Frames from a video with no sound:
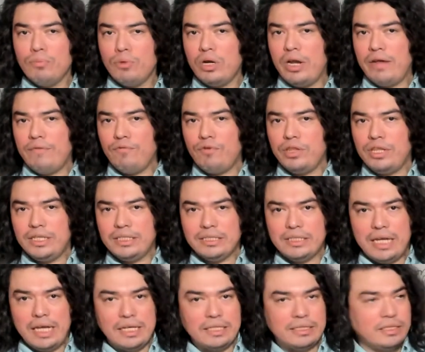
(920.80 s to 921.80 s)
line for these
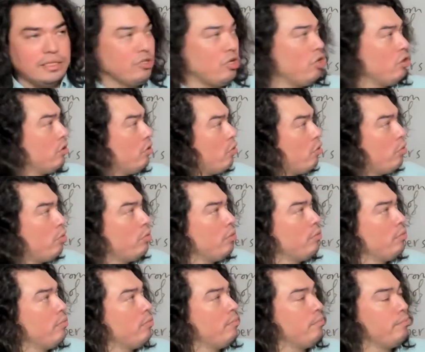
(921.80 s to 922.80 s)
cases, although
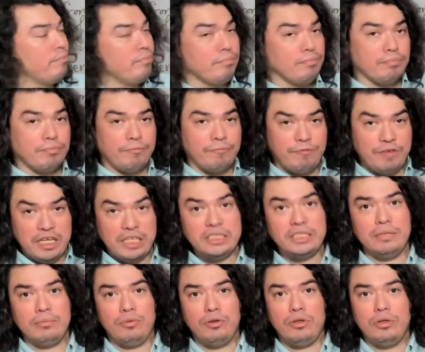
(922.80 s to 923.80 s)

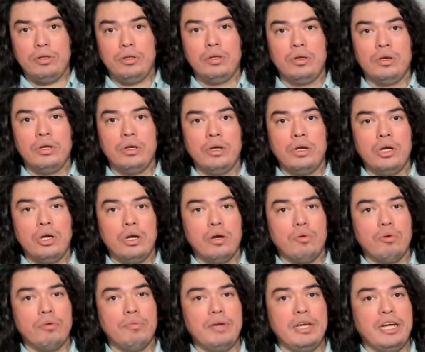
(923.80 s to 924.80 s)
feasible,
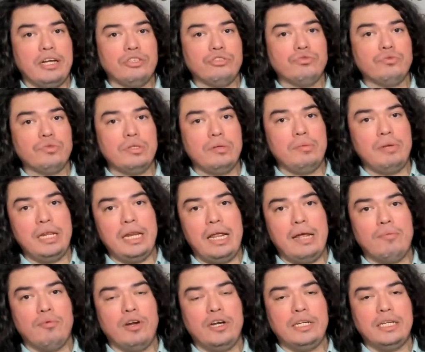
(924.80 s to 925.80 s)
would be extremely
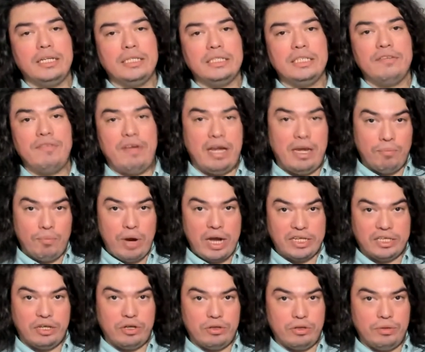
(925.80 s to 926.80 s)
labor intensive and
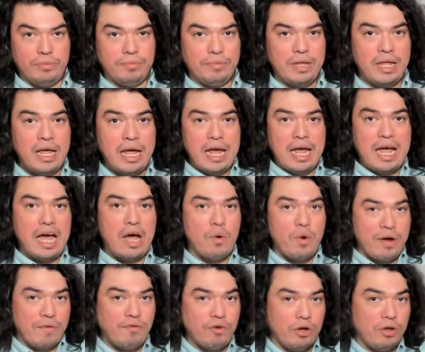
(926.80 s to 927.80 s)
impractical.
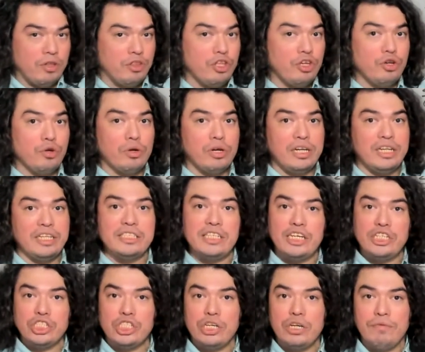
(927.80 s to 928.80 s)
However, the
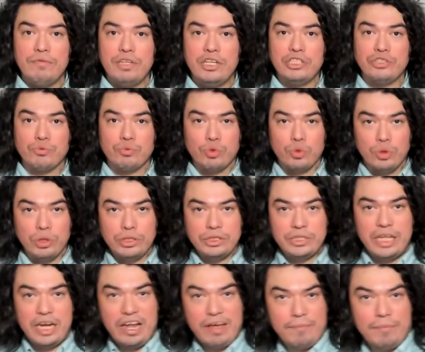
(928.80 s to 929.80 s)
utilization of these rules that
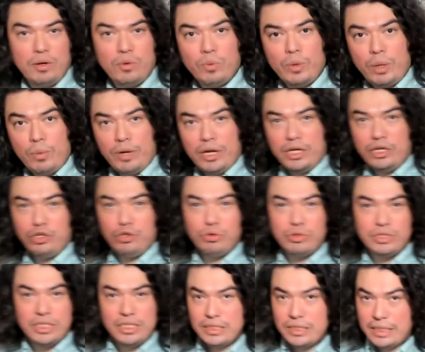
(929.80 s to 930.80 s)
have been rewritten
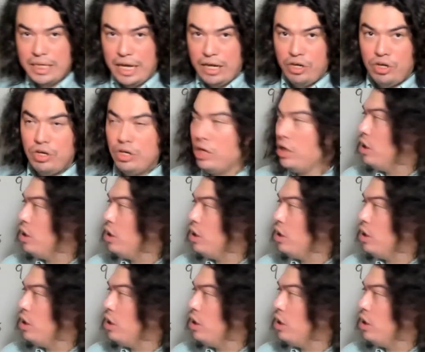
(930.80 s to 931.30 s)
using standard